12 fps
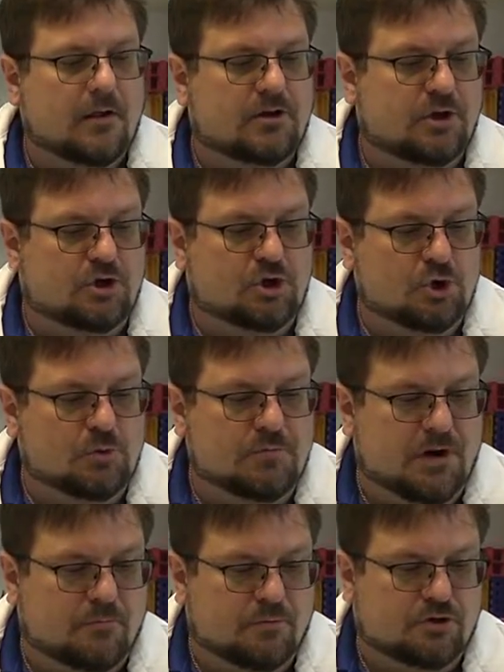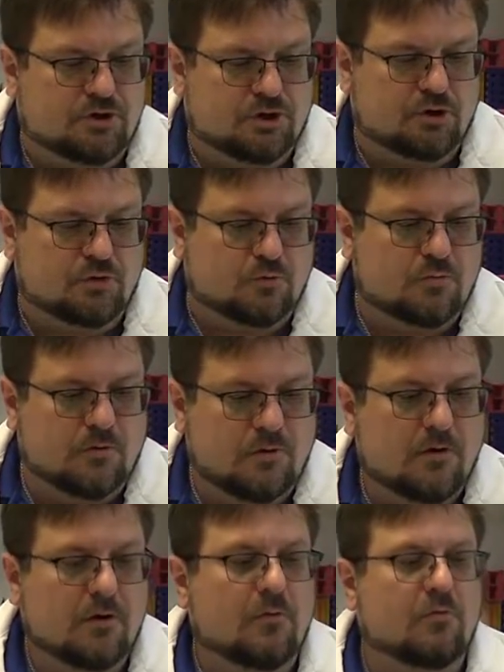To tube number 2,
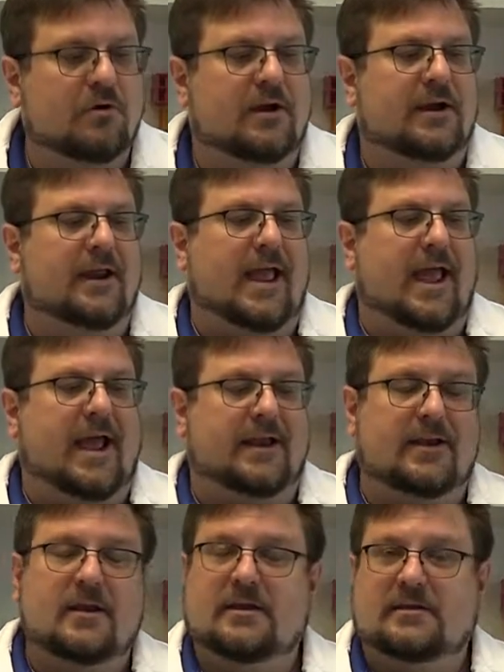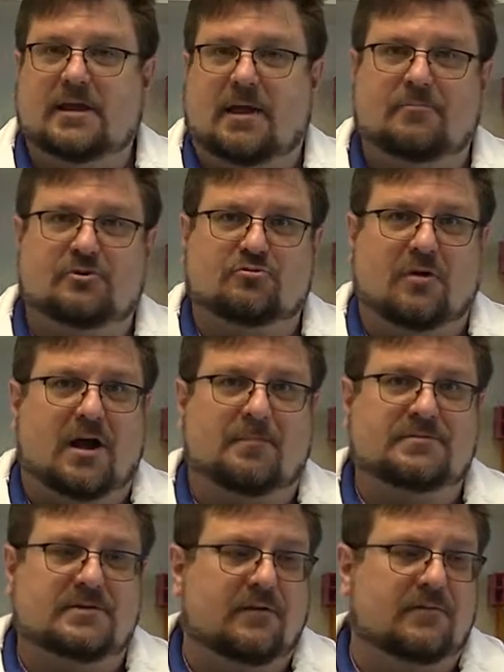we're going to add 10
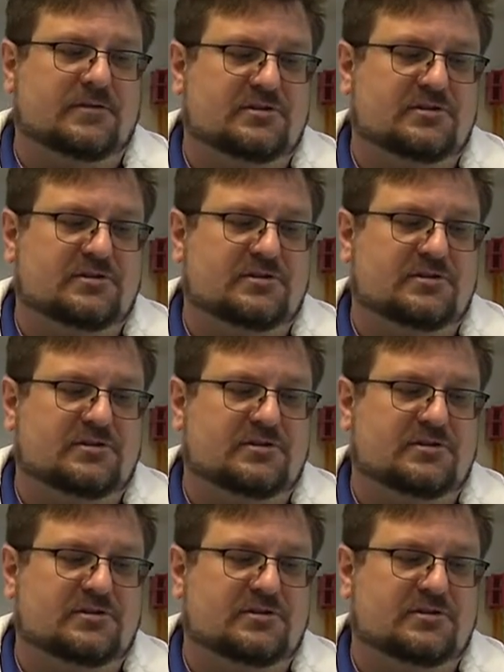drops of the